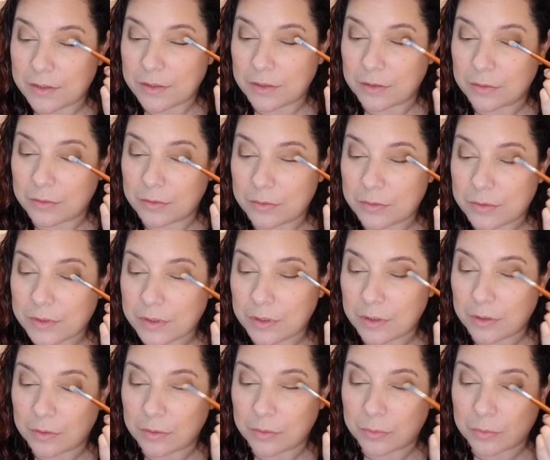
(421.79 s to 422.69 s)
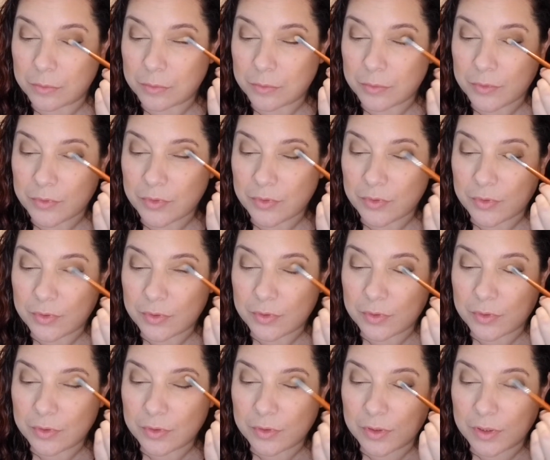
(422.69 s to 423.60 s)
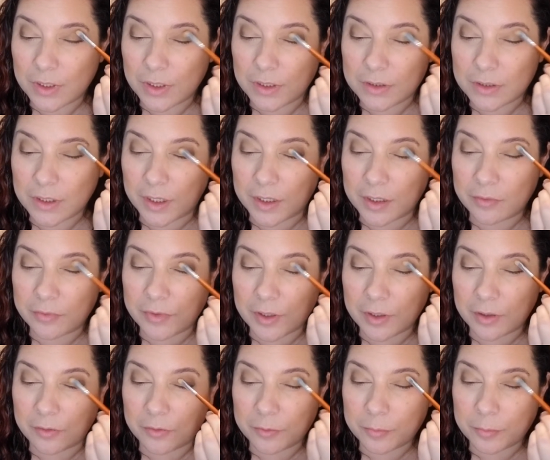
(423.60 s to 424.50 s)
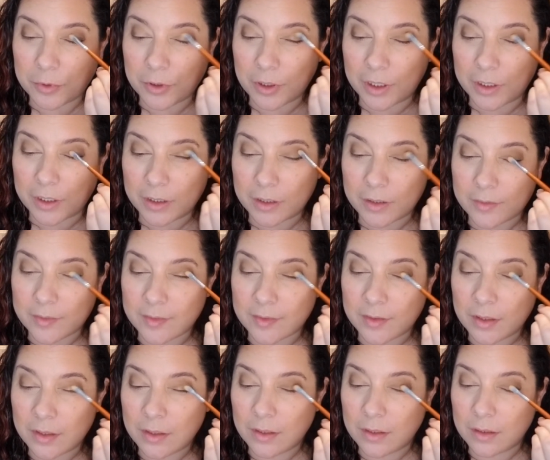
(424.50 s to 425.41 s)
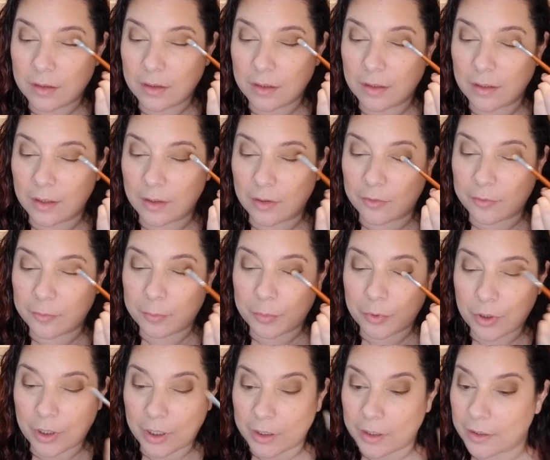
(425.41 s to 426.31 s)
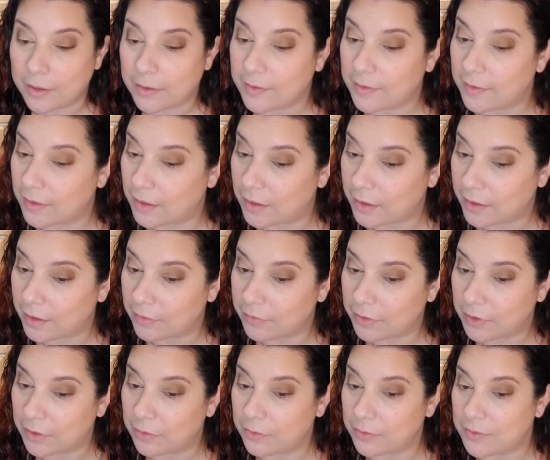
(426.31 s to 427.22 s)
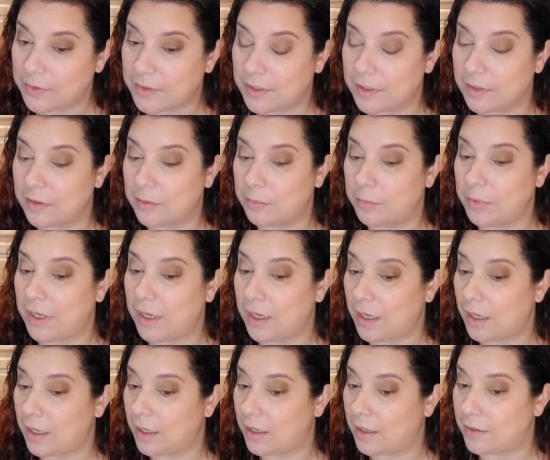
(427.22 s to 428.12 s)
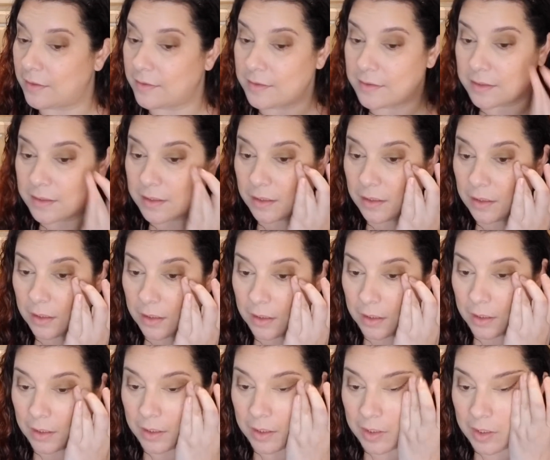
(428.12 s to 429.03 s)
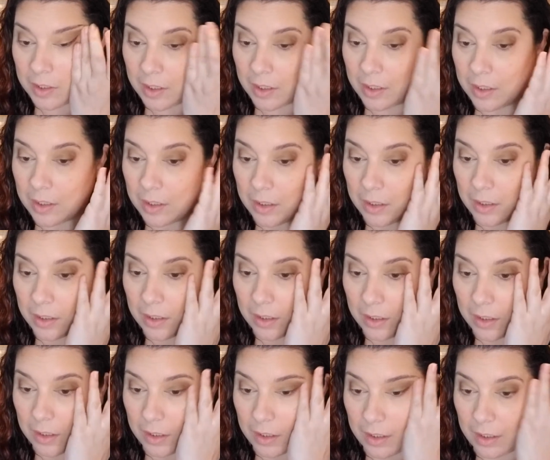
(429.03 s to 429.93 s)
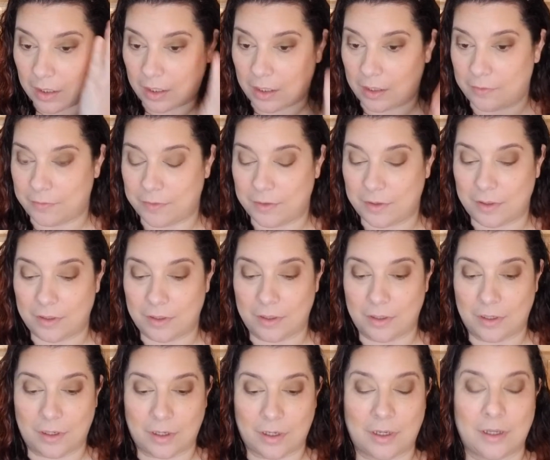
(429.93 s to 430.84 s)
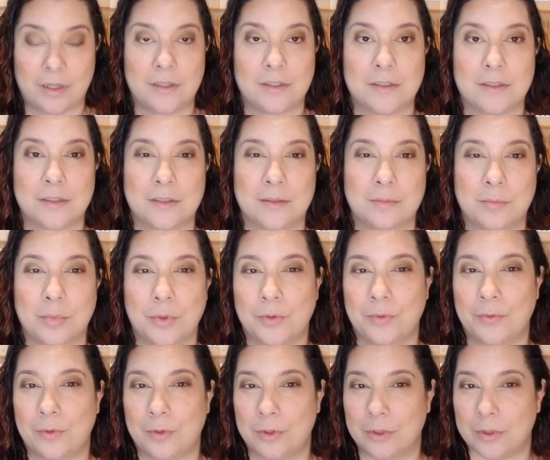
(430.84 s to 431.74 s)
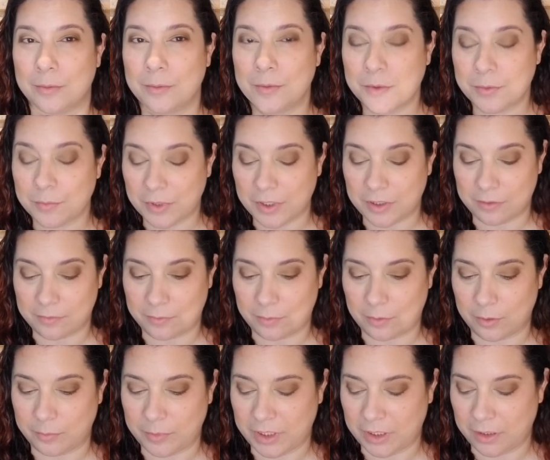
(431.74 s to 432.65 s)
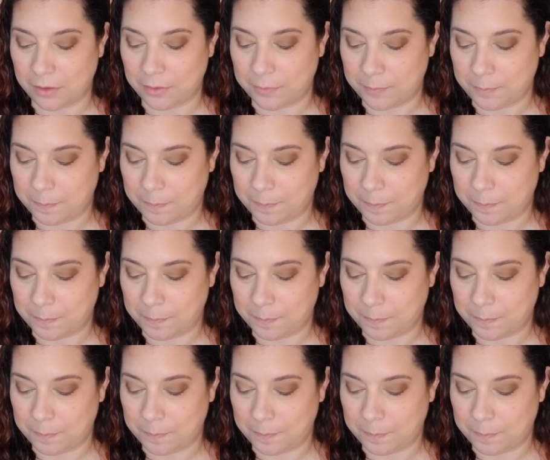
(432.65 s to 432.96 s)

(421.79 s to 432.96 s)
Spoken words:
don't use a lot of e.l.f. products. The e.l.f. products that I've used in the past have not performed well for me.